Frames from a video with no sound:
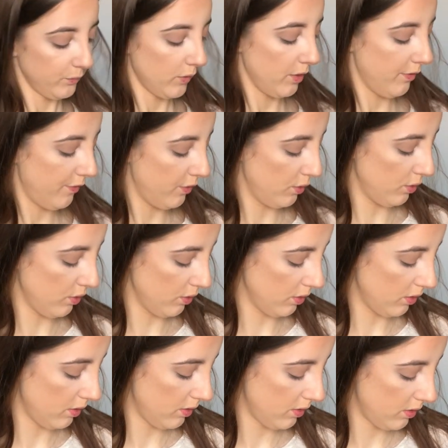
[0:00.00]
for
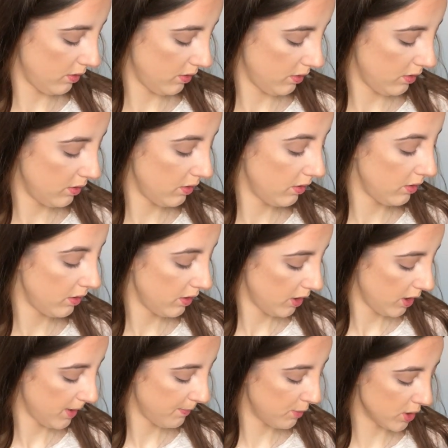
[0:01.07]

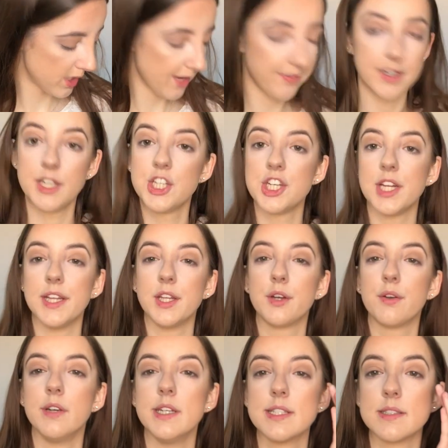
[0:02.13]
more definition in the
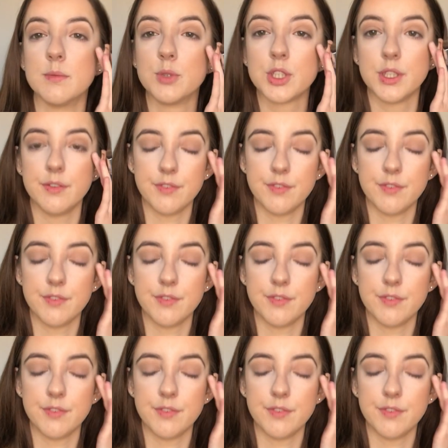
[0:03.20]
crease. I'm just going to